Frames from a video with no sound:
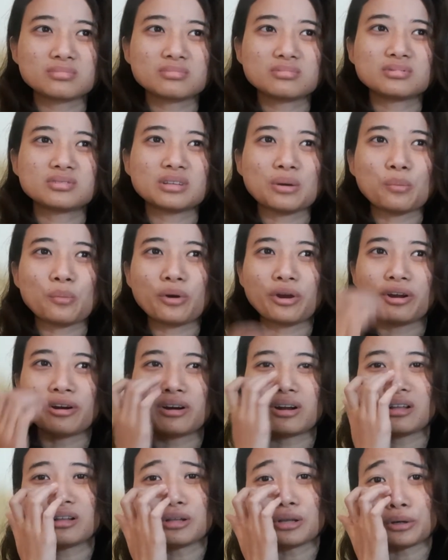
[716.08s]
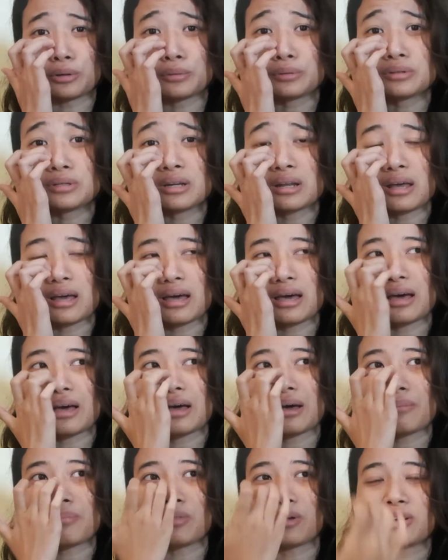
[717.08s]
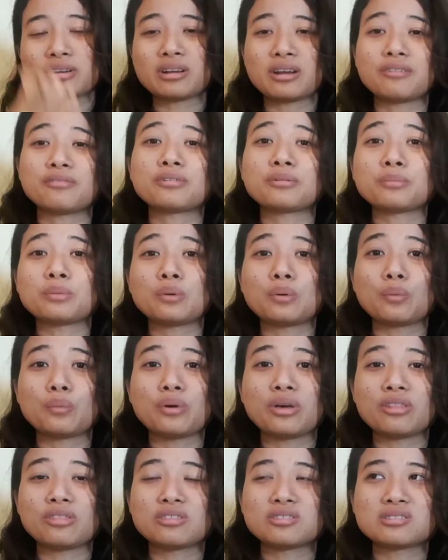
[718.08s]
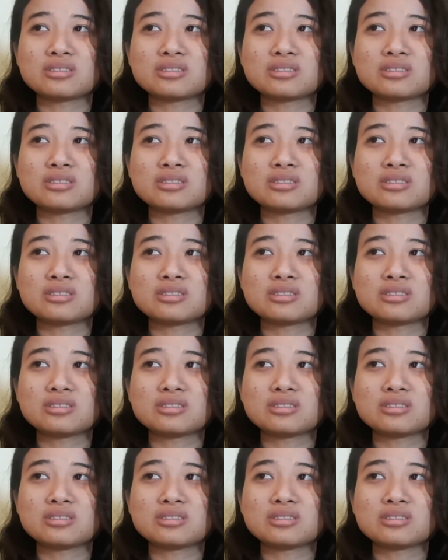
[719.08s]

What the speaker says: somewhere alone. I'm not comfortable with